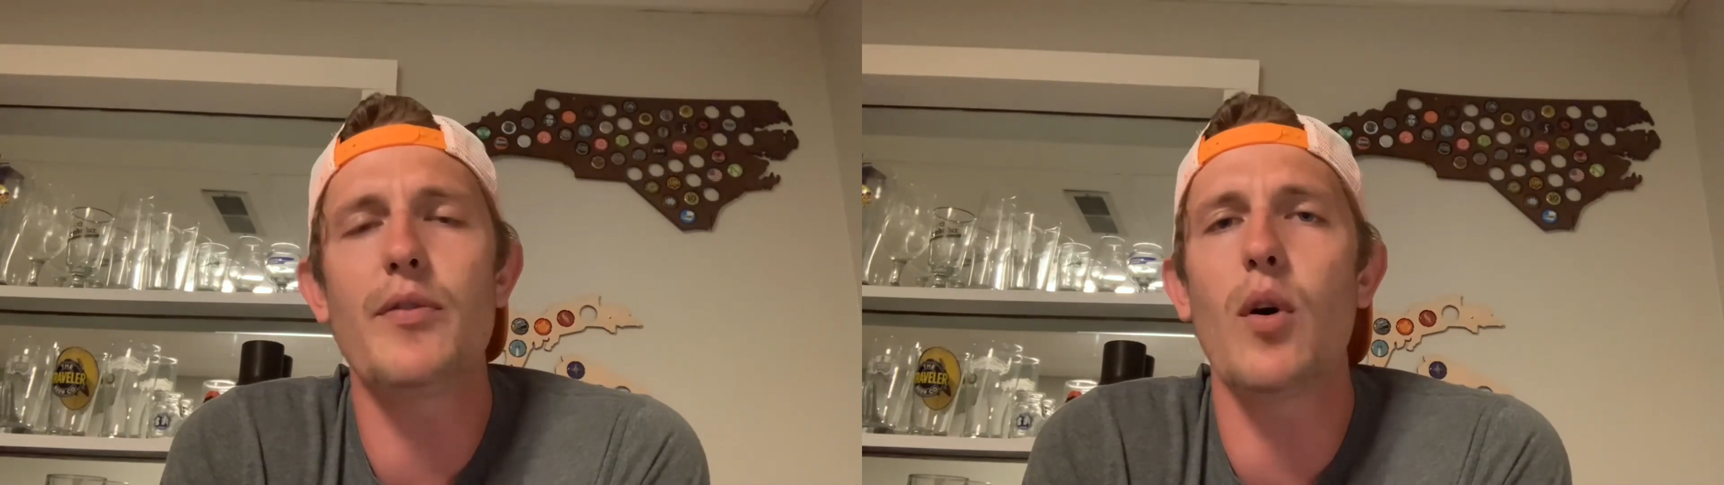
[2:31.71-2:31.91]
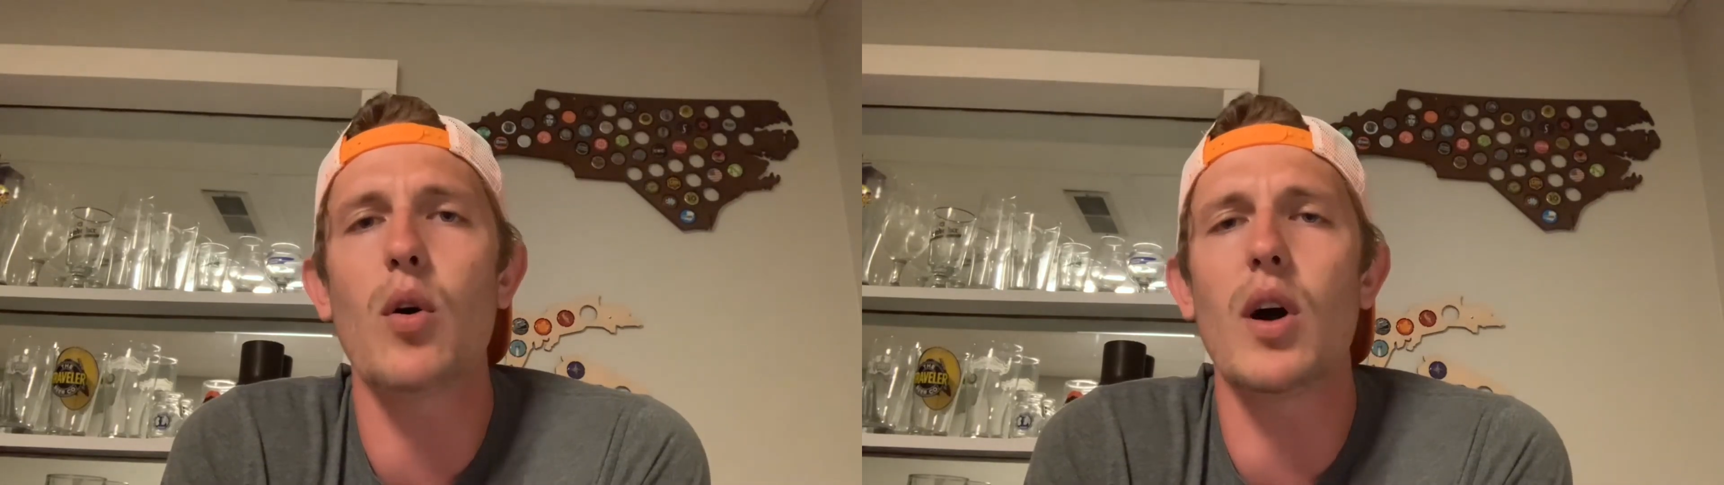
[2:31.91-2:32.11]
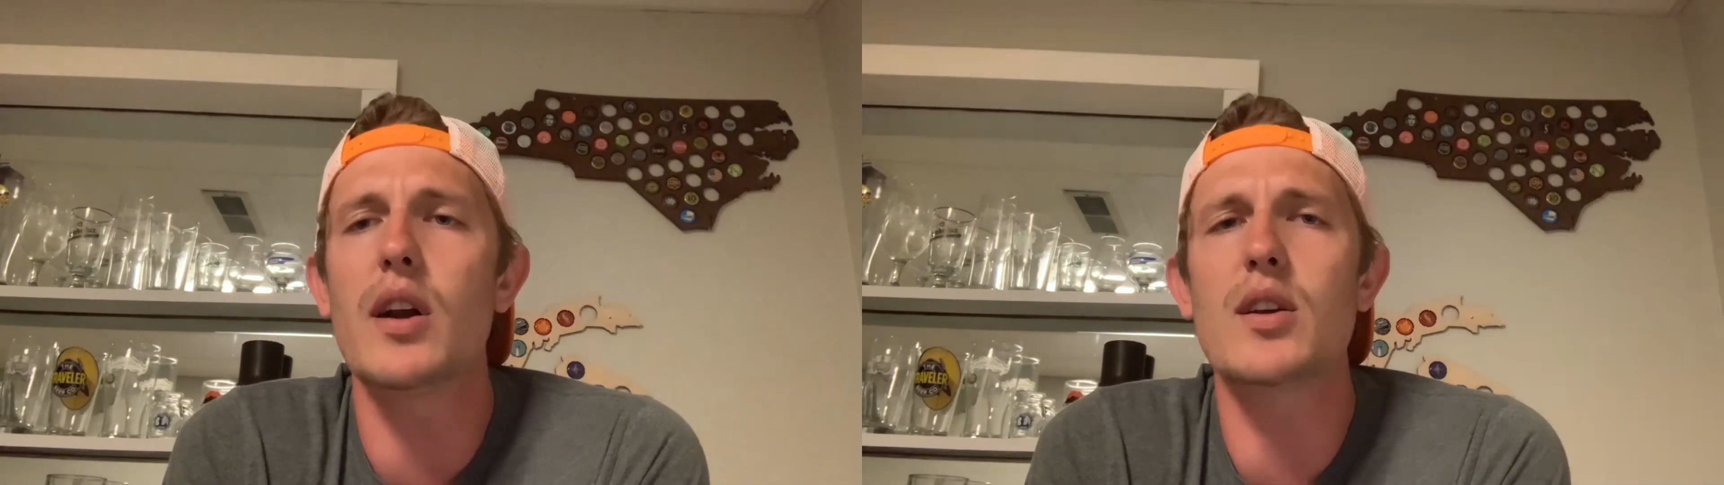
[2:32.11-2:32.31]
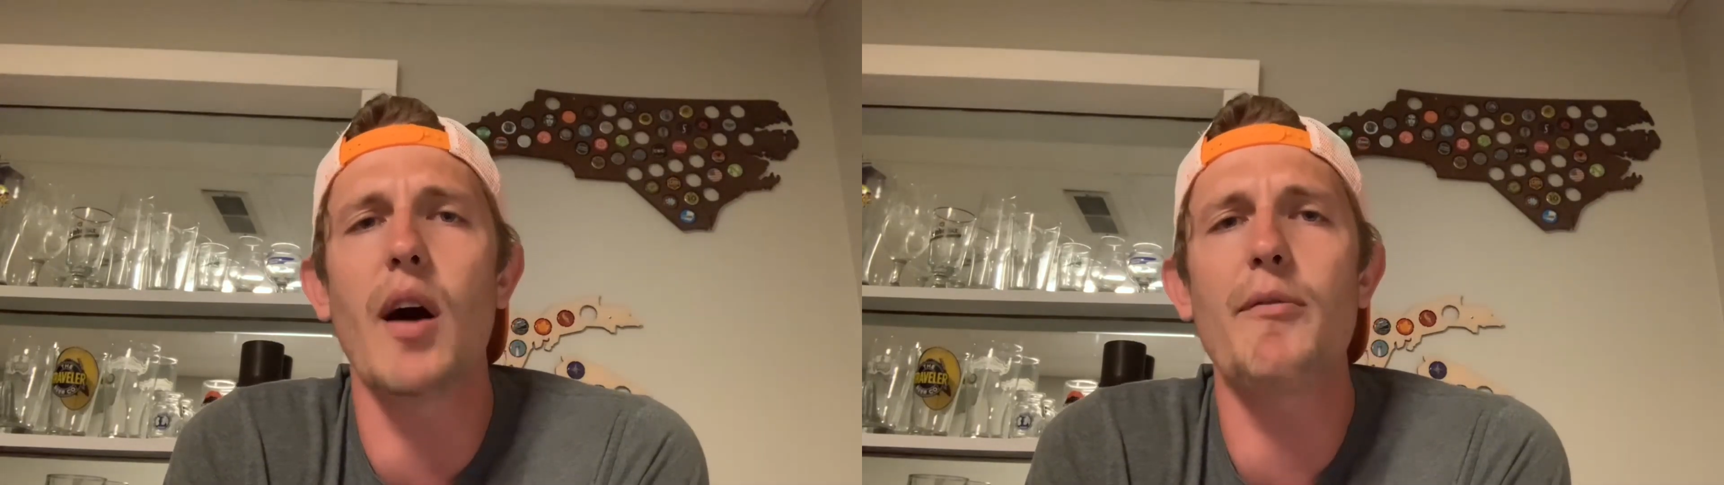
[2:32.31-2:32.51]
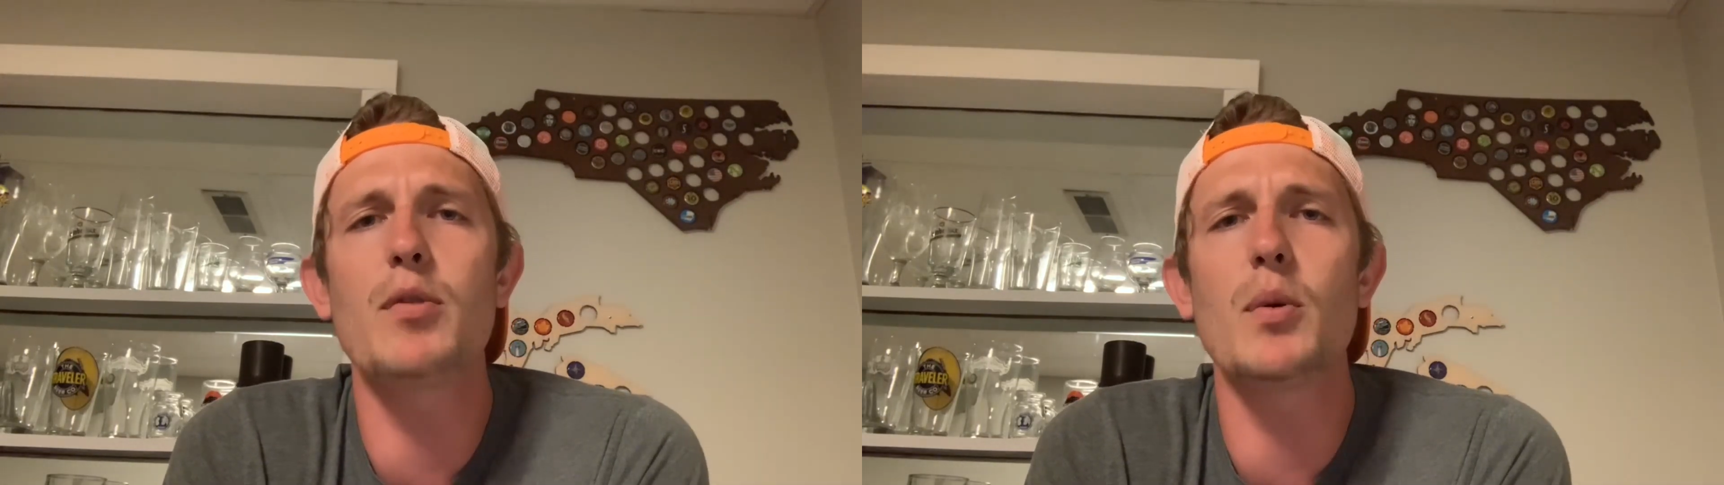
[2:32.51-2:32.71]
or
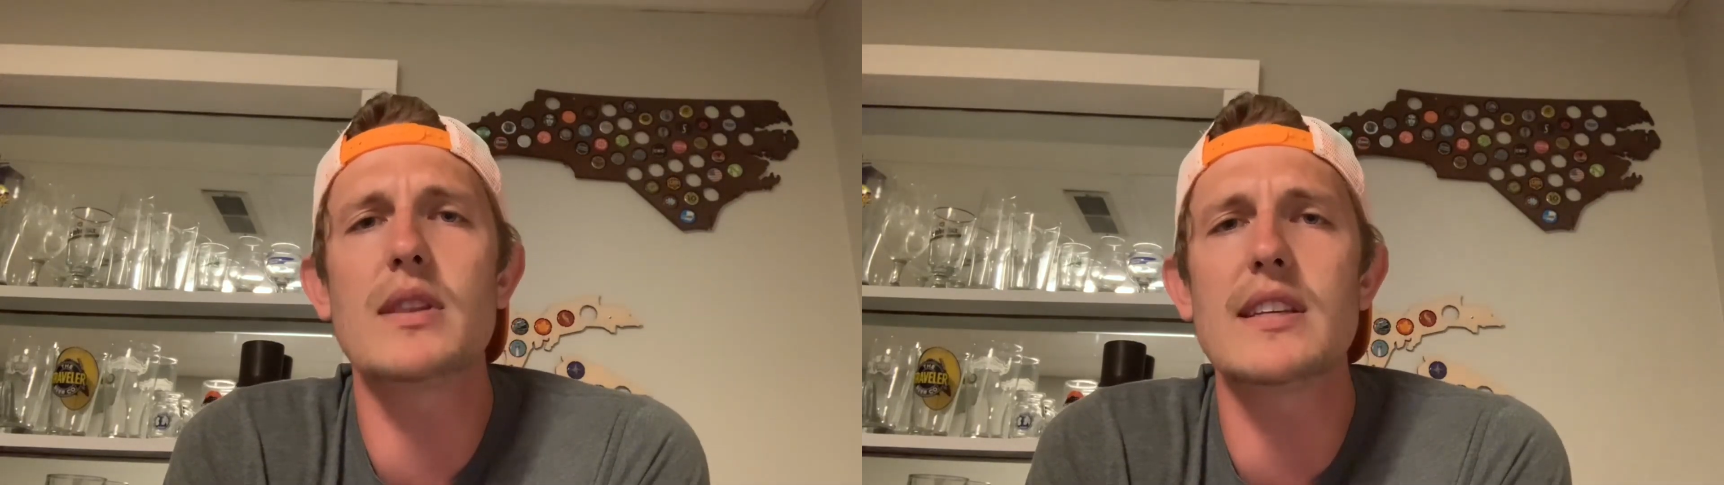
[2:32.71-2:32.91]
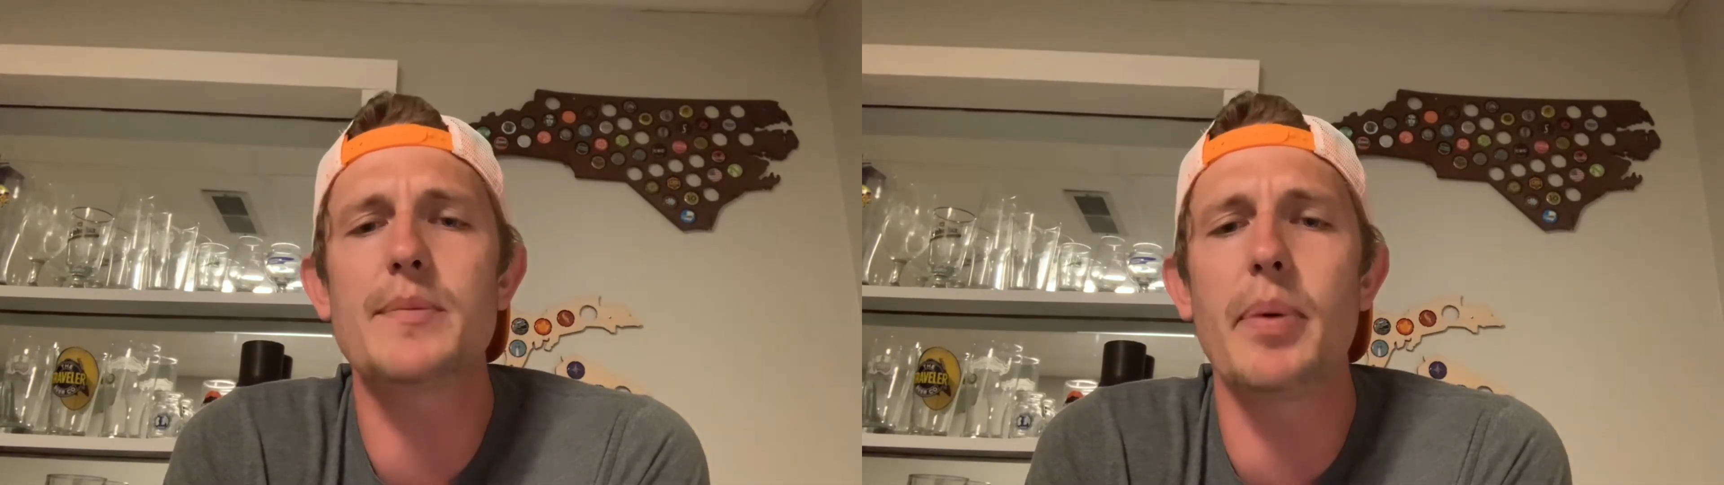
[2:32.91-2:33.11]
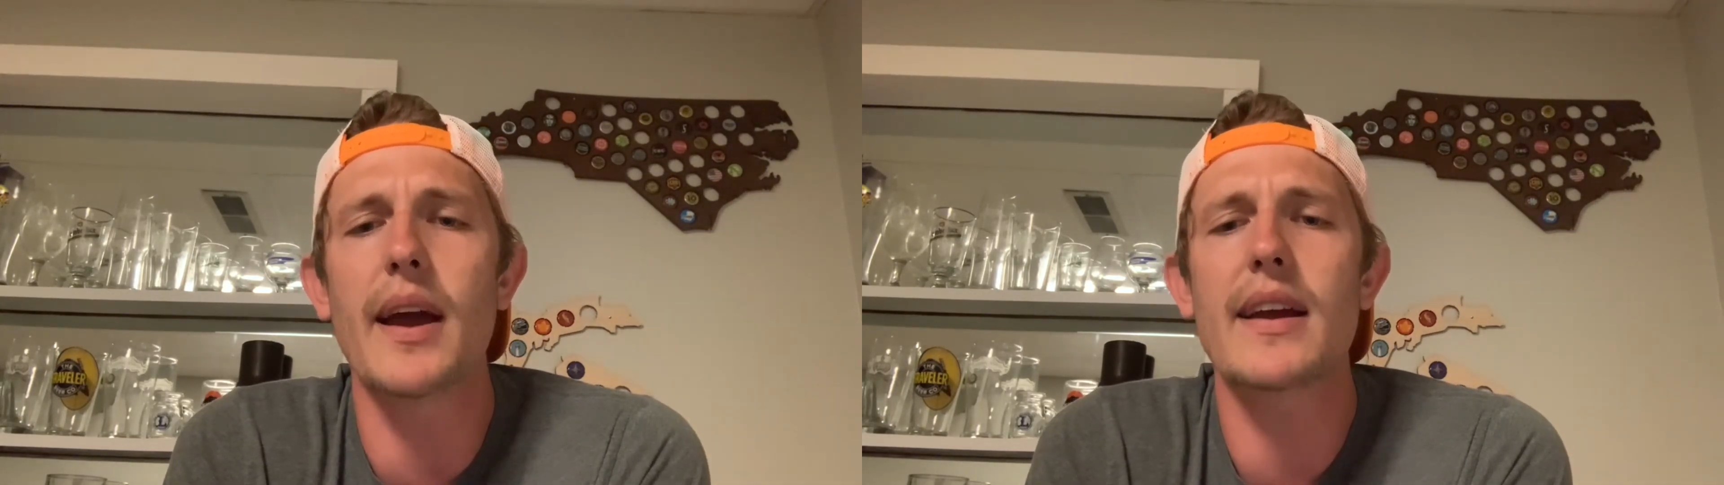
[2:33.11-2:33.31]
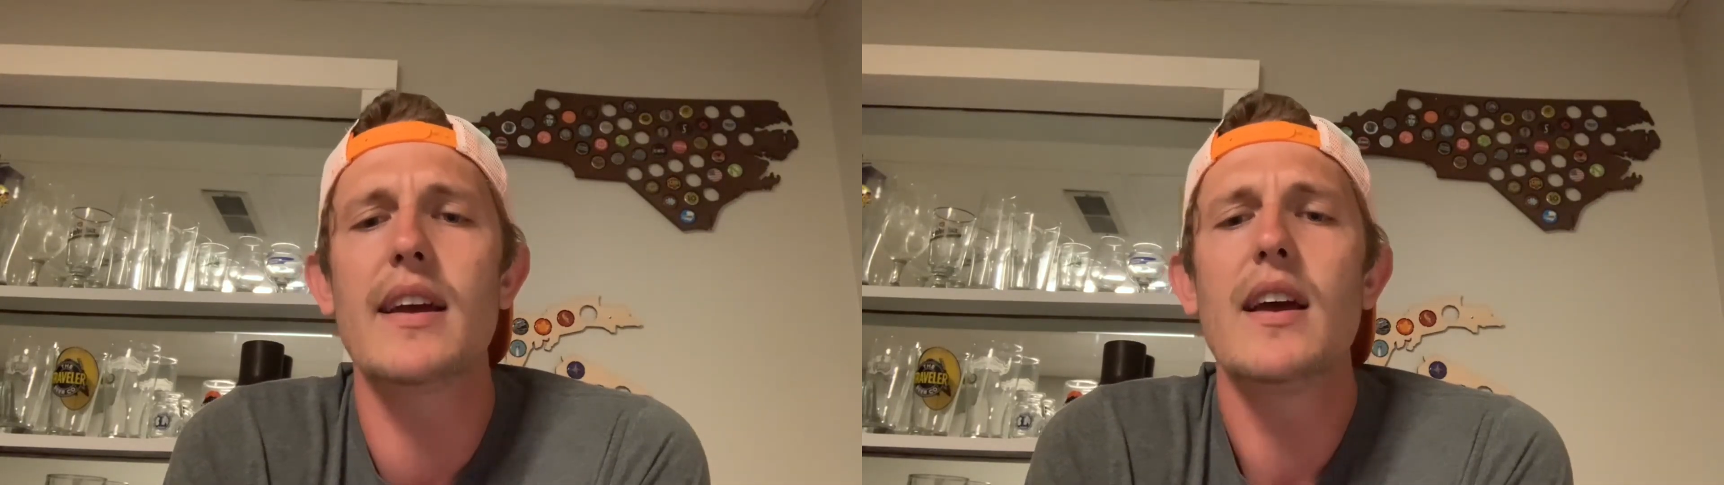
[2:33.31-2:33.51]
uncomfortable with this pick.